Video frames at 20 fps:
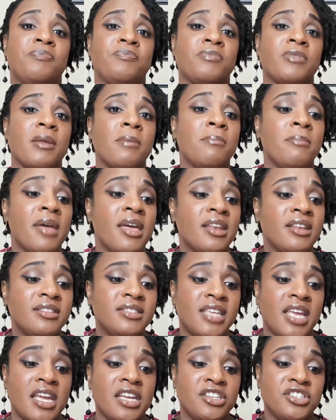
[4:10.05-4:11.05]

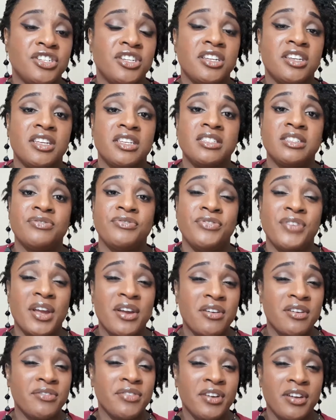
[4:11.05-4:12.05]
Meditation is
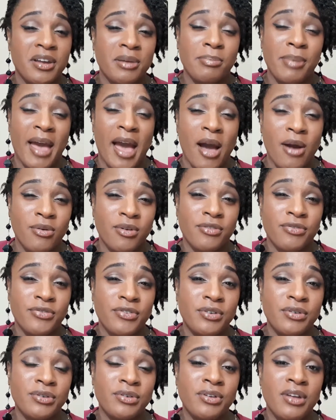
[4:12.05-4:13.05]
very, very
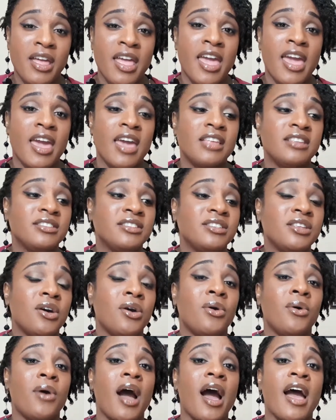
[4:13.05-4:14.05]
powerful. And
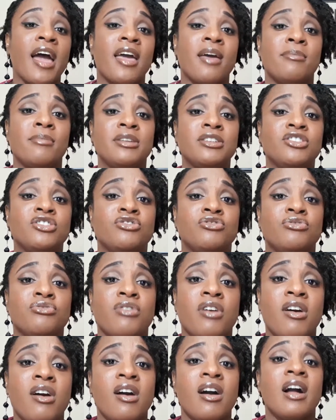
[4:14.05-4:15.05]
so I am a
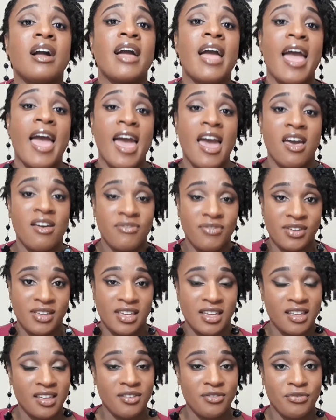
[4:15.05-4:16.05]
strong
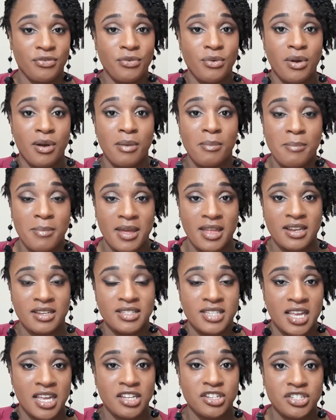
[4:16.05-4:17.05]
advocate for
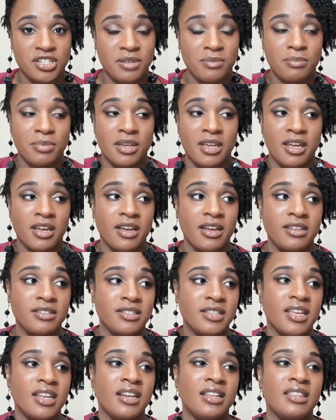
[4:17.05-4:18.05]
meditation because
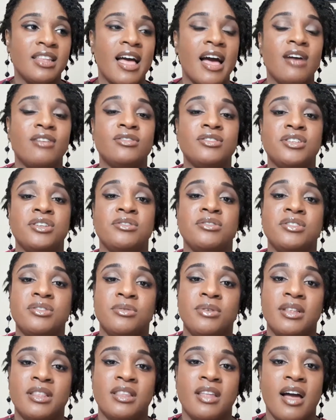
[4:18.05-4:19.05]
it allows you to
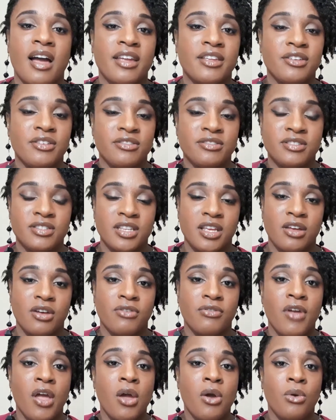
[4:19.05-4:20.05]
align
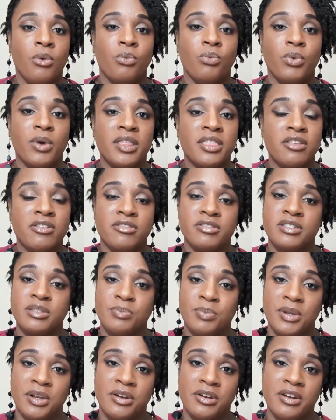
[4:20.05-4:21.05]
yourself with your
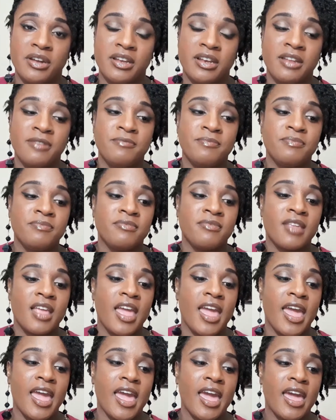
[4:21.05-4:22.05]
spirit
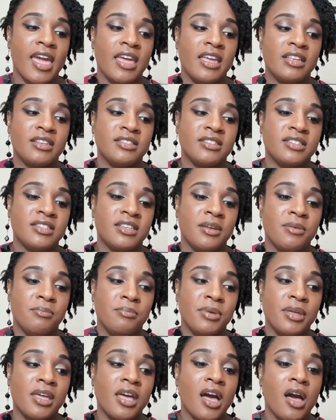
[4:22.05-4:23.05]
and
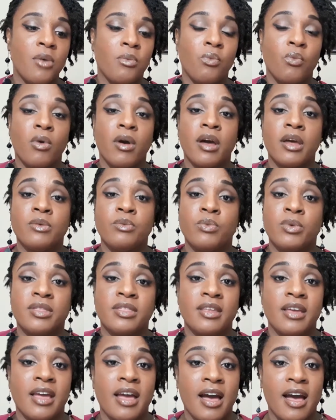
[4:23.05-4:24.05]
become one with
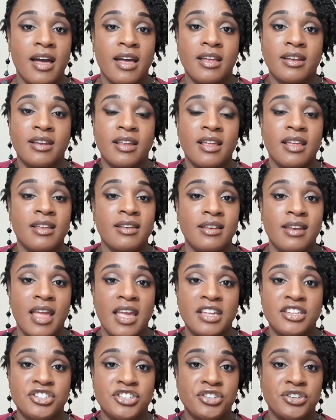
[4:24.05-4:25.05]
the God
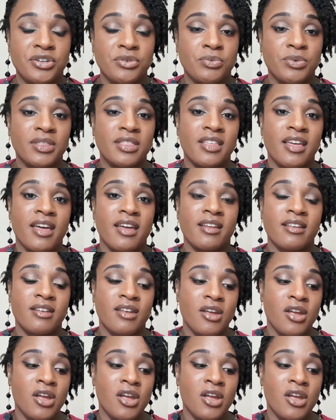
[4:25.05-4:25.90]
nature, with that